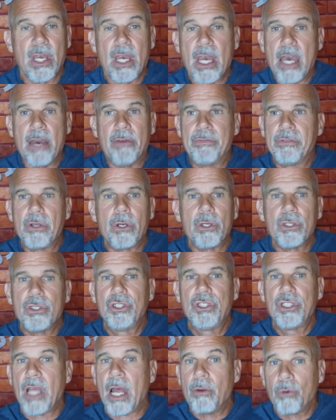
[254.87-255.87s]
If their
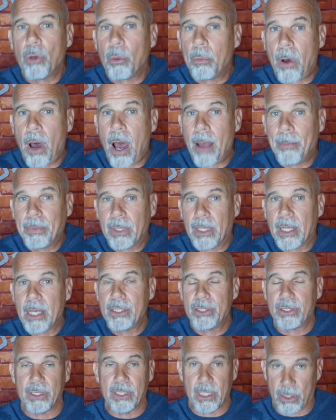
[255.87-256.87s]
general
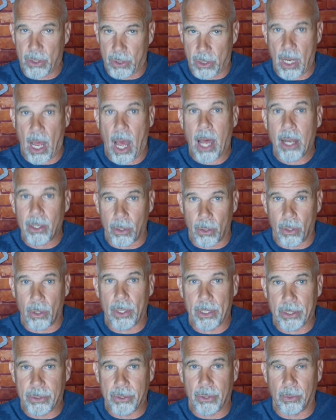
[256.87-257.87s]
population is not
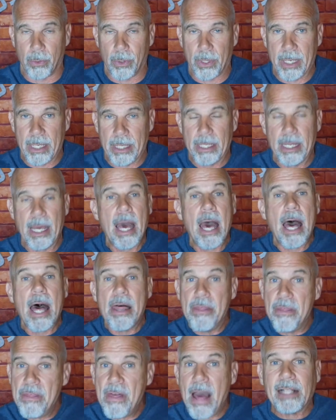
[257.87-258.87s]
learning to read,
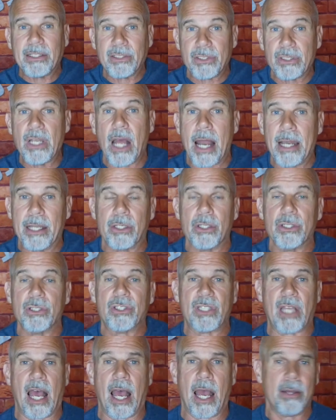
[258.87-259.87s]
that's not a good
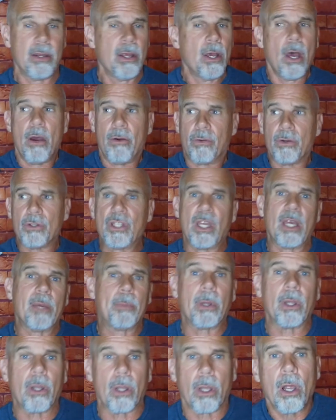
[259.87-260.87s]
sign. For
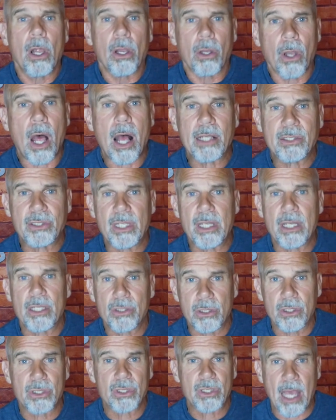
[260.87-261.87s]
example, Los
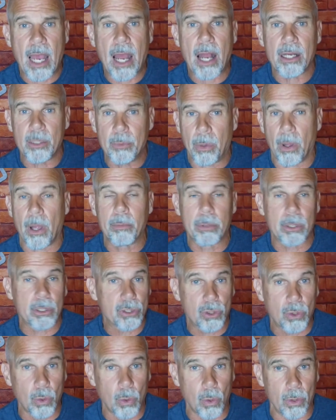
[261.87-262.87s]
Angeles County Public
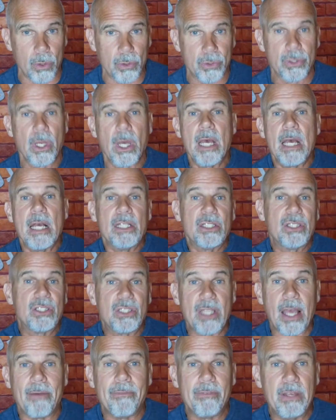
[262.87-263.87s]
Schools,
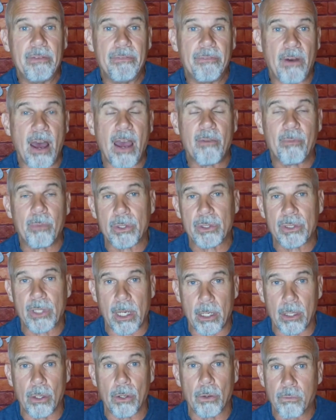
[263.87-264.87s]

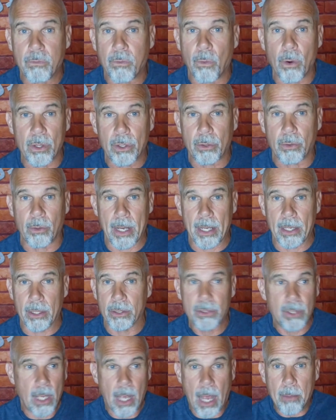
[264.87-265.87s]
75% of their 4th
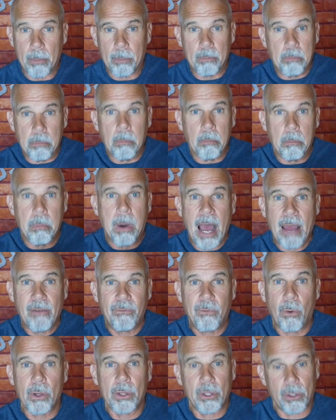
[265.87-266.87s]
graders, by
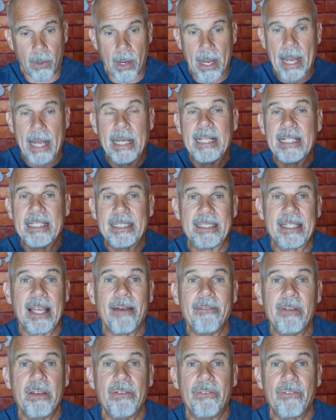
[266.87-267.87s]
4th grade,
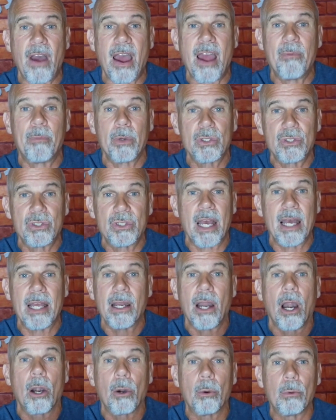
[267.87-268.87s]
75%
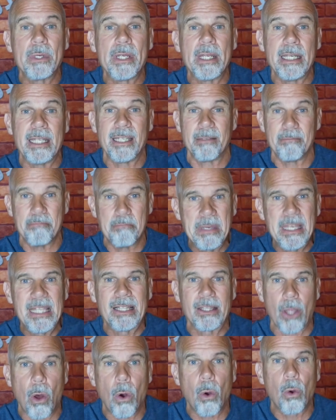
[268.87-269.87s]
are reading
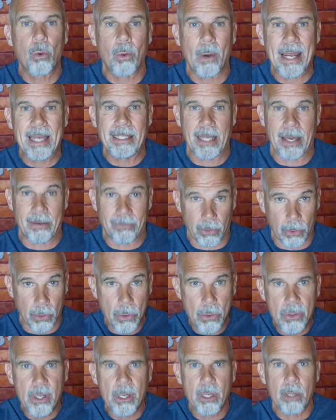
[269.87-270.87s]
below grade level.
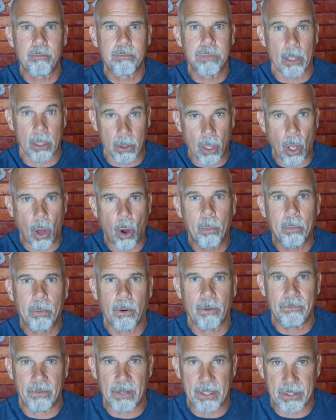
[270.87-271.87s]
They're below
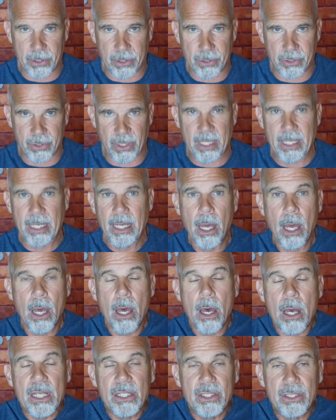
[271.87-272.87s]
proficiency,
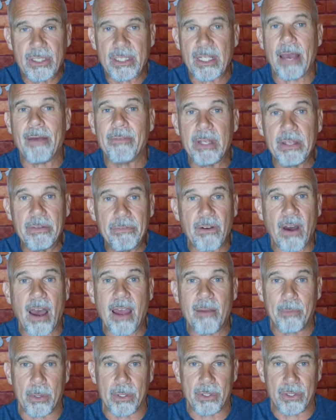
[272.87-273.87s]

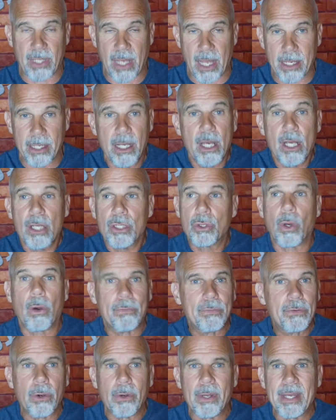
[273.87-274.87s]
75%. So
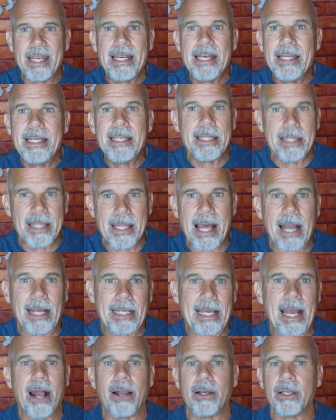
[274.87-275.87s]
if you're in that
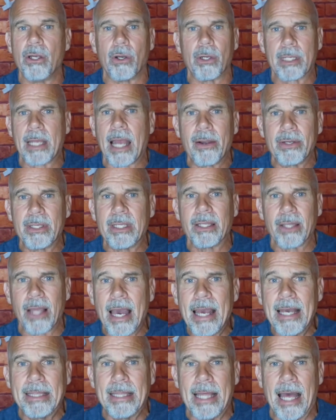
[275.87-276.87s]
county or a county
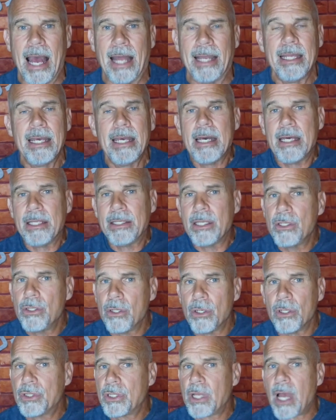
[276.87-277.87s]
like that, then
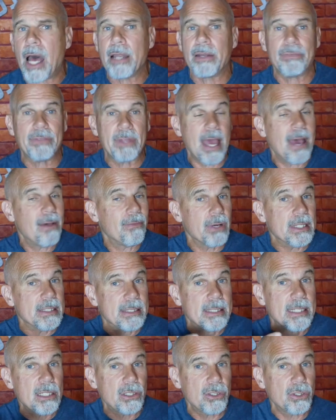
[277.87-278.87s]
your child, if they have
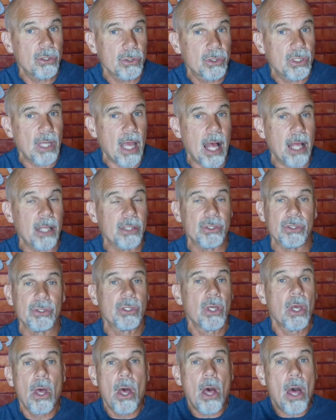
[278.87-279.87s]
additional challenges,
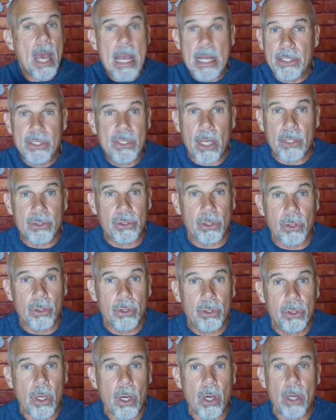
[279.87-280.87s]
it doesn't
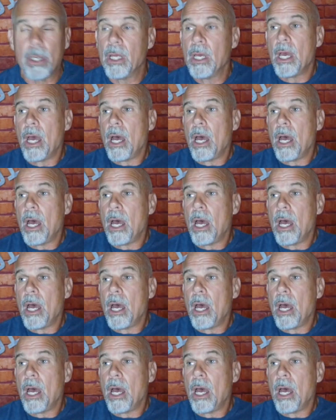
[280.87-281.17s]
look good.